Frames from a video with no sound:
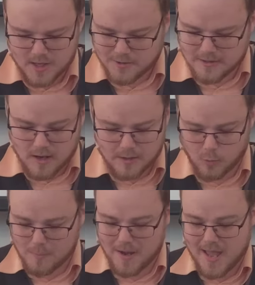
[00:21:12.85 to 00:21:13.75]
You did not
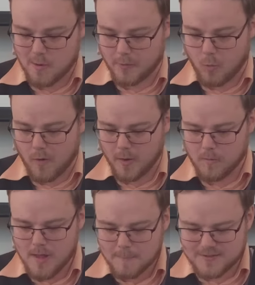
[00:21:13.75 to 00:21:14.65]
anoint my head with
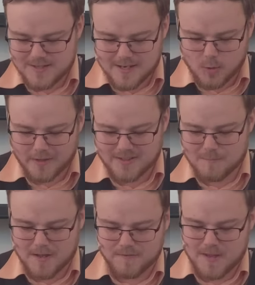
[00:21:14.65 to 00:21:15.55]
oil, but she anointed
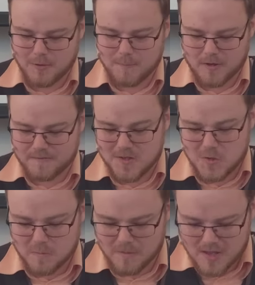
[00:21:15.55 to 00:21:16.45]
my feet with
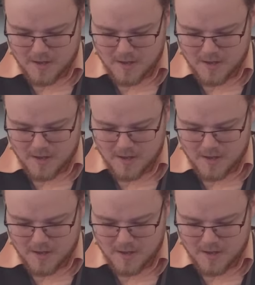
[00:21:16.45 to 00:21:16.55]
perfume.